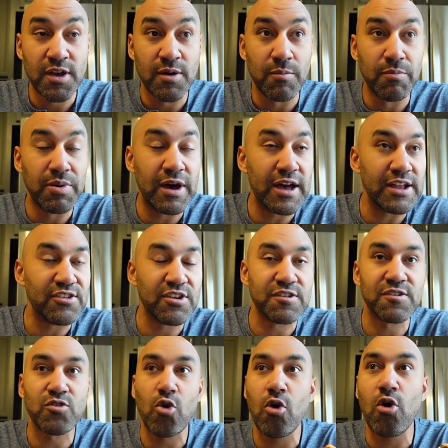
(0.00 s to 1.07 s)
but just
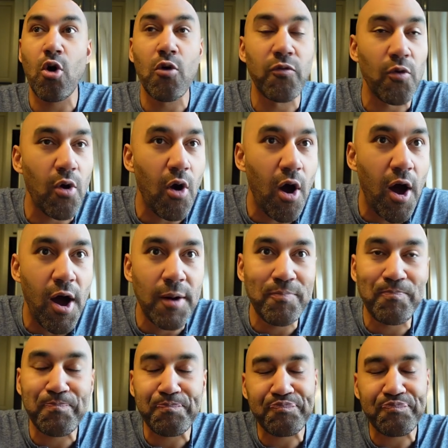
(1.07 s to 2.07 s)
score overall,